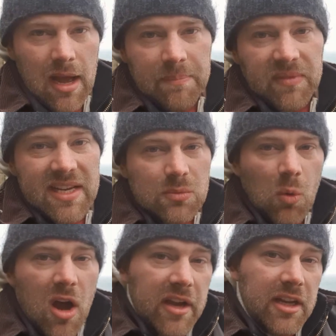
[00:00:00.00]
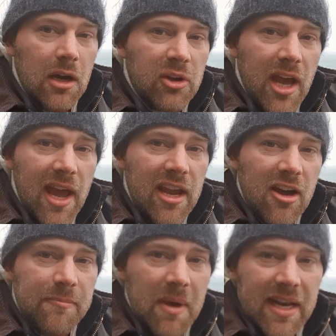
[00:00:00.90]
It's working okay.
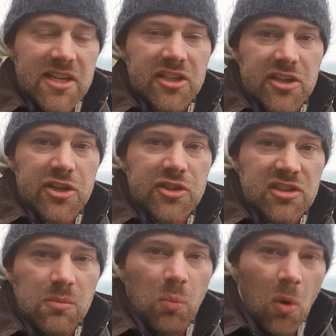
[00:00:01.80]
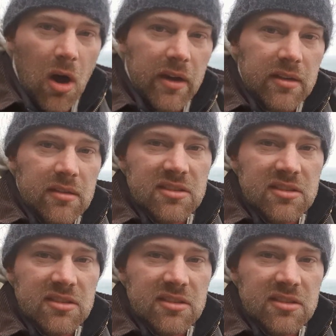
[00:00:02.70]
I've managed to do some 1,